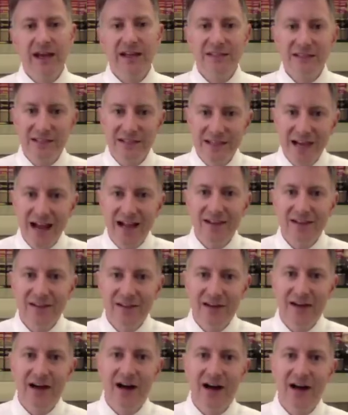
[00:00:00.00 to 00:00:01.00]
It's
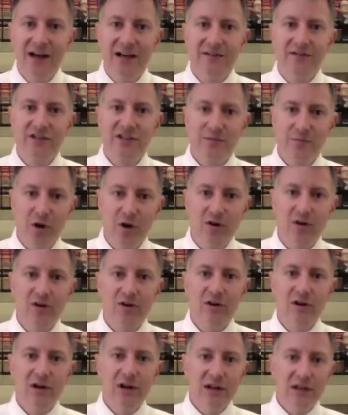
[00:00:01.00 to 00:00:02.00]
exactly the kind of
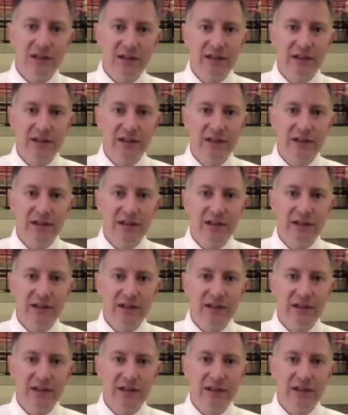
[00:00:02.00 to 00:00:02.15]
smarter